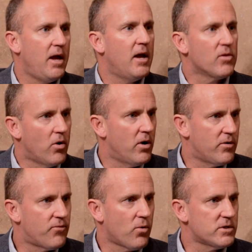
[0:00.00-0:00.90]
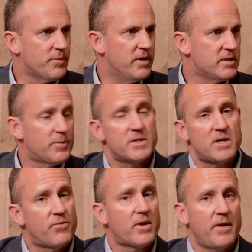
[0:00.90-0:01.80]
in law enforcement,
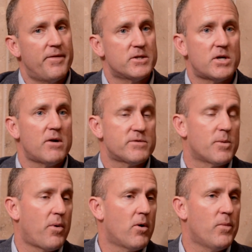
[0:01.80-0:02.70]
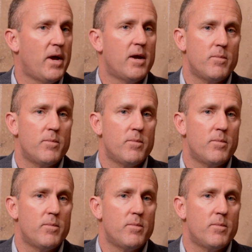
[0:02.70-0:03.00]
specifically in the sheriff's department.